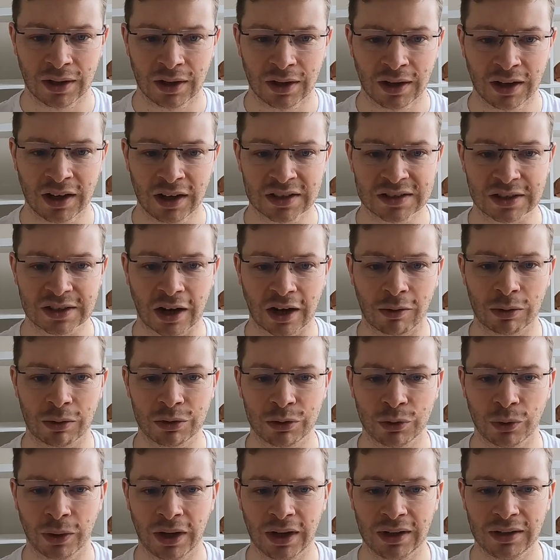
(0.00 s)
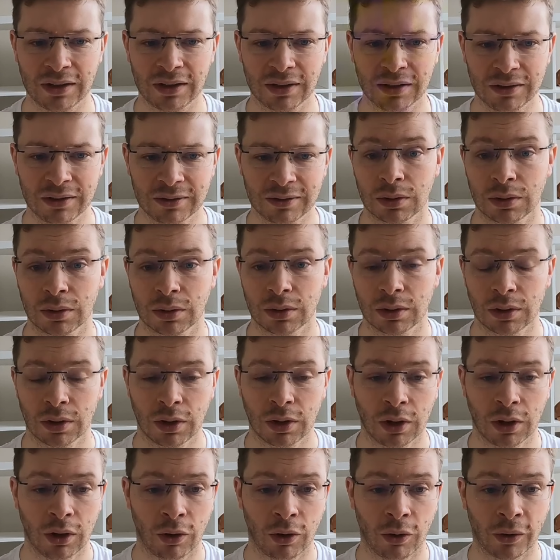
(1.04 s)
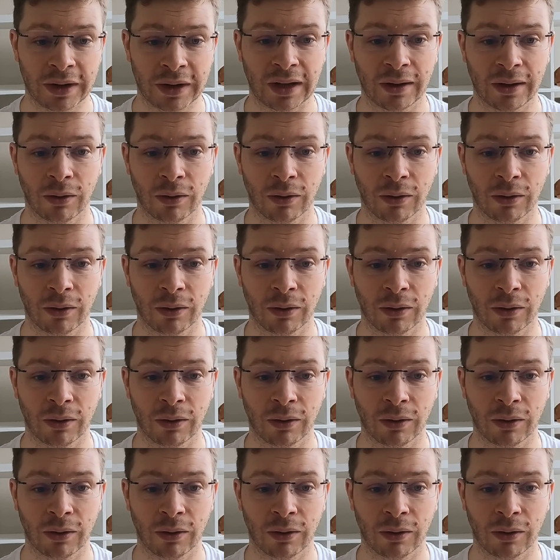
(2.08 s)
Here's our new header. Okay,